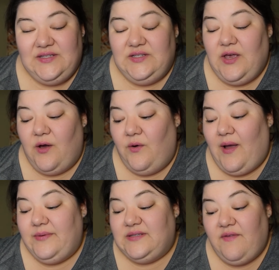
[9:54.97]
So
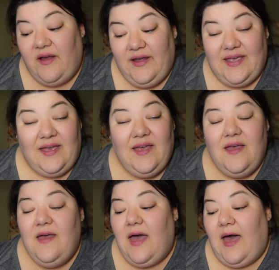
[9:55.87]
I was very
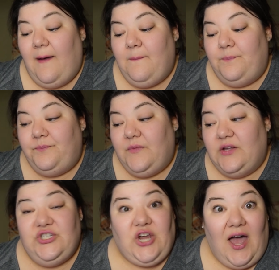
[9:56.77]

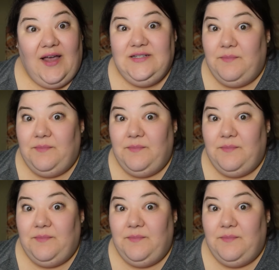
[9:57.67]
shocked,